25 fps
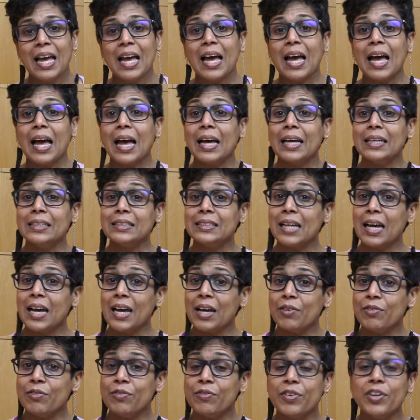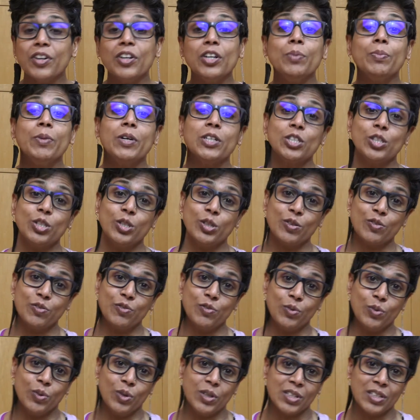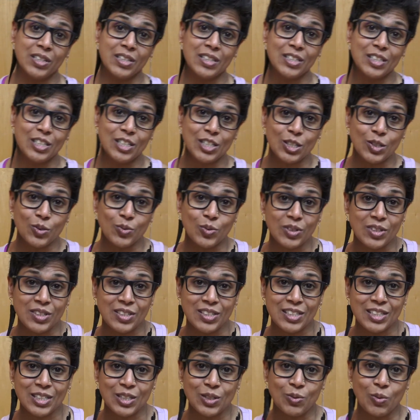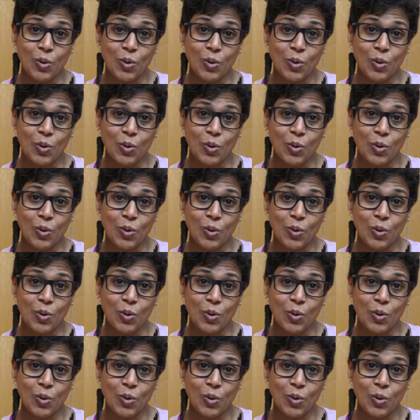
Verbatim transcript: and I very much look forward to continuing to see you